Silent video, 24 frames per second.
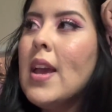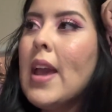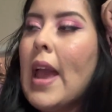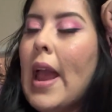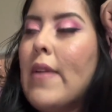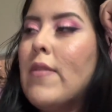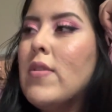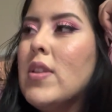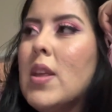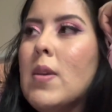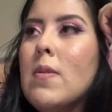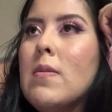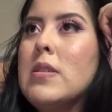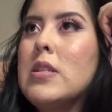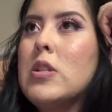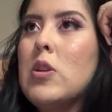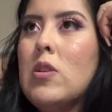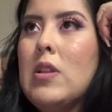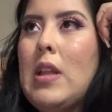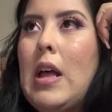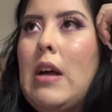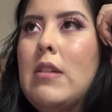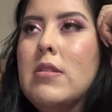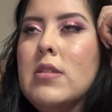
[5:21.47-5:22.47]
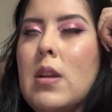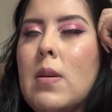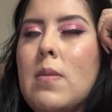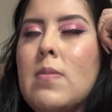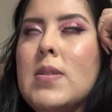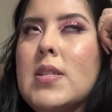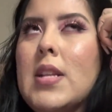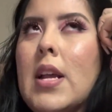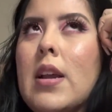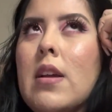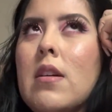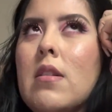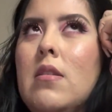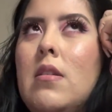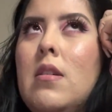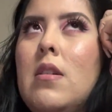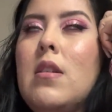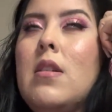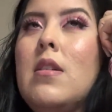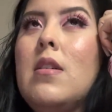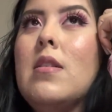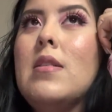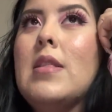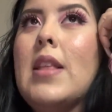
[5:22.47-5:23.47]
Everything was sold out, so I was like,
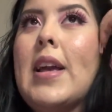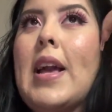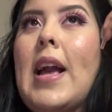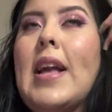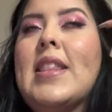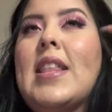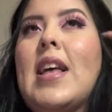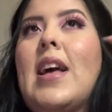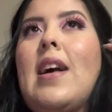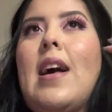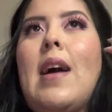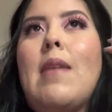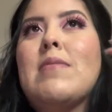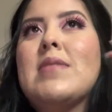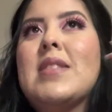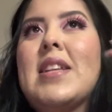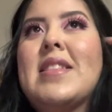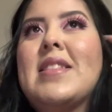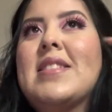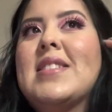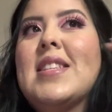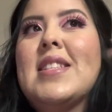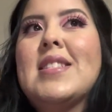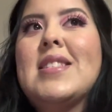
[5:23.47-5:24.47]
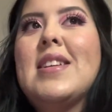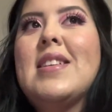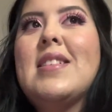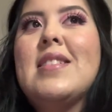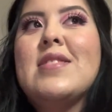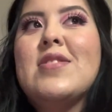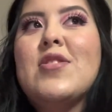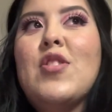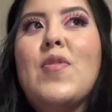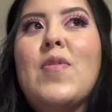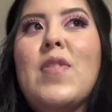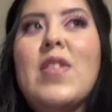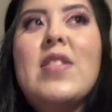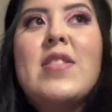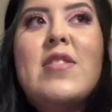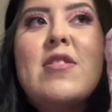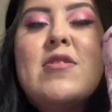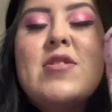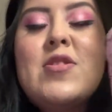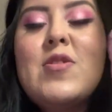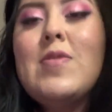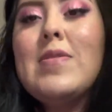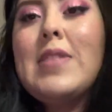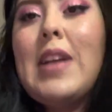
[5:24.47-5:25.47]
oh, like, I thought, I was like, this is it, it's over,
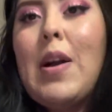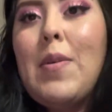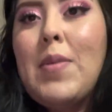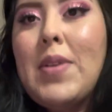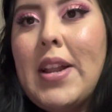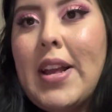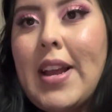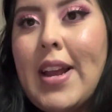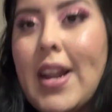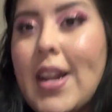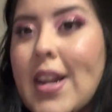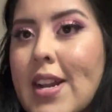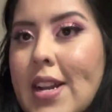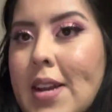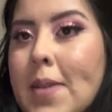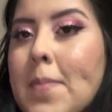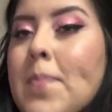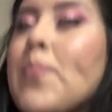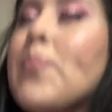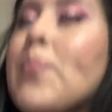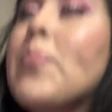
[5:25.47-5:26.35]
they're sold out, we didn't get any.